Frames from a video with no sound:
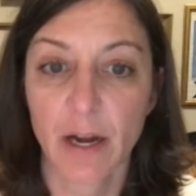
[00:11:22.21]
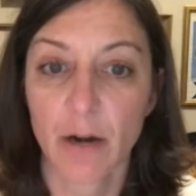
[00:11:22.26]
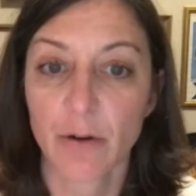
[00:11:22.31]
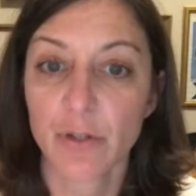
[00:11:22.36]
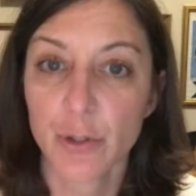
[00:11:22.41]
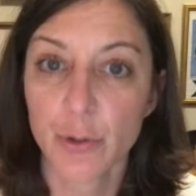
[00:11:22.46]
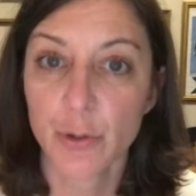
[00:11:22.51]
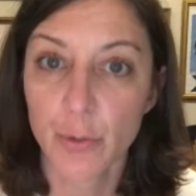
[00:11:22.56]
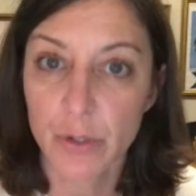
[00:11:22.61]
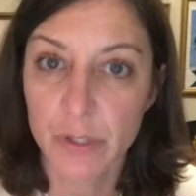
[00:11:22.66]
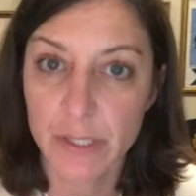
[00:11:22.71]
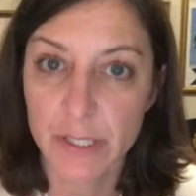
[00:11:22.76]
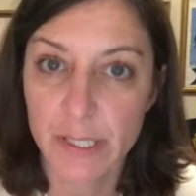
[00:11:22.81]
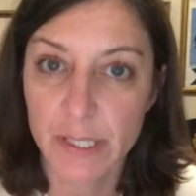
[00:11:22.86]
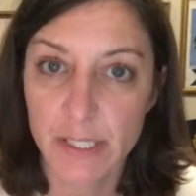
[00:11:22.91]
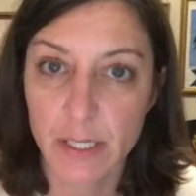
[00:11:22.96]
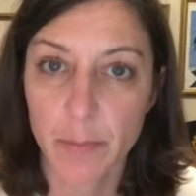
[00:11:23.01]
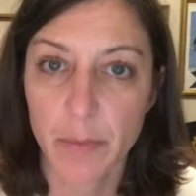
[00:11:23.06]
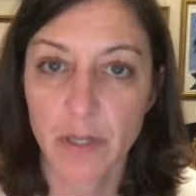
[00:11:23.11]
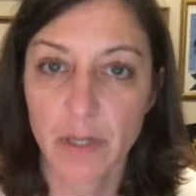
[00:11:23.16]
our sewer
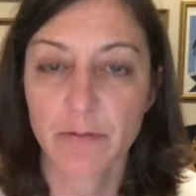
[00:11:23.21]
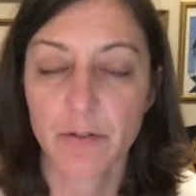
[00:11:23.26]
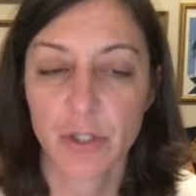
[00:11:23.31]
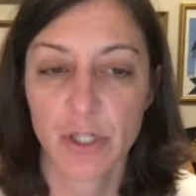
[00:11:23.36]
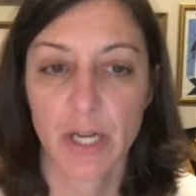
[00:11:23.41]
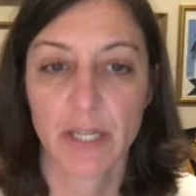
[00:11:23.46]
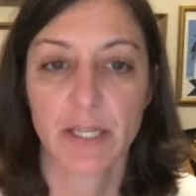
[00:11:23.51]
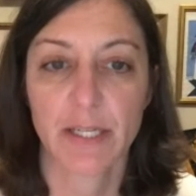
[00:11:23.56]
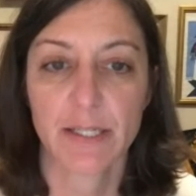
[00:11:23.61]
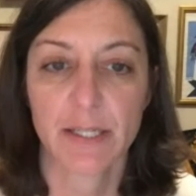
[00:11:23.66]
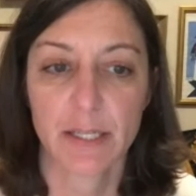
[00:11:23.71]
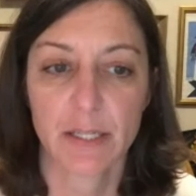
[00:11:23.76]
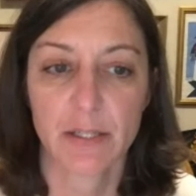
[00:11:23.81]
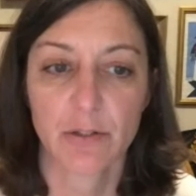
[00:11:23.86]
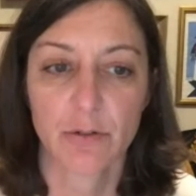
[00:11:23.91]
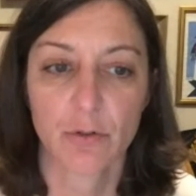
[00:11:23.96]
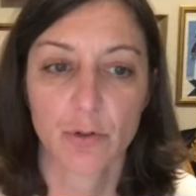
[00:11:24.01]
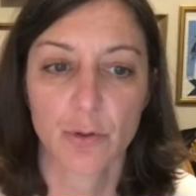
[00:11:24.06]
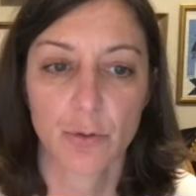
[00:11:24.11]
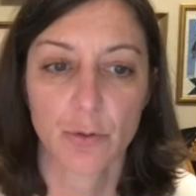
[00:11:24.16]
system on Virginia's
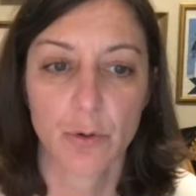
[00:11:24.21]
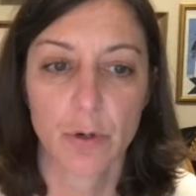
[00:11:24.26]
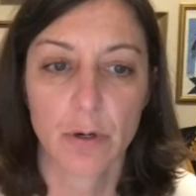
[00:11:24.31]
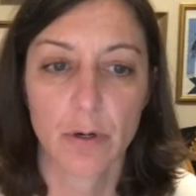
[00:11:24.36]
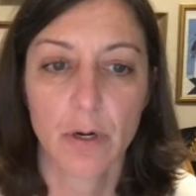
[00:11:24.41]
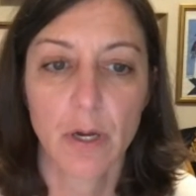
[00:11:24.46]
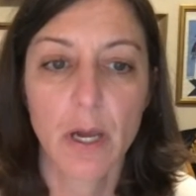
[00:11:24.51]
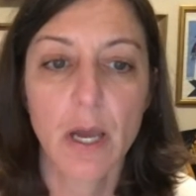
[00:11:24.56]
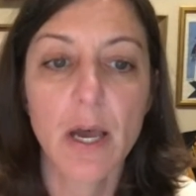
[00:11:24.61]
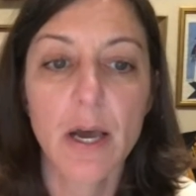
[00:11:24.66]
Eastern Shore.